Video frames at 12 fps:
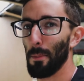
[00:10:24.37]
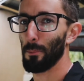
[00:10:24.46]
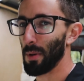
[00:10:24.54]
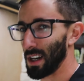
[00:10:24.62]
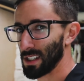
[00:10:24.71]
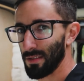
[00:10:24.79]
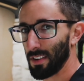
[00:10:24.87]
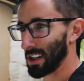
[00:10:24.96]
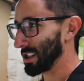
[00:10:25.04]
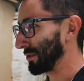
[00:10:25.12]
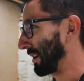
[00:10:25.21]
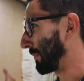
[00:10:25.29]
bus
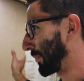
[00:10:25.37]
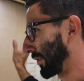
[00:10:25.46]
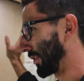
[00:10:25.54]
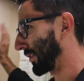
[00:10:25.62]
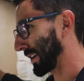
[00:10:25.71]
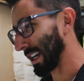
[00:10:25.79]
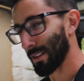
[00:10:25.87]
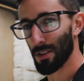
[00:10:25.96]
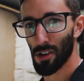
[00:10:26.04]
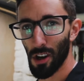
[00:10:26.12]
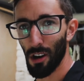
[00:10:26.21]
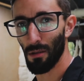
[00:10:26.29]
fixer-upper kind of a
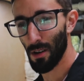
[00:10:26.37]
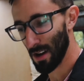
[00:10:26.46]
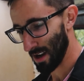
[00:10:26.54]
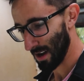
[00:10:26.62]
show.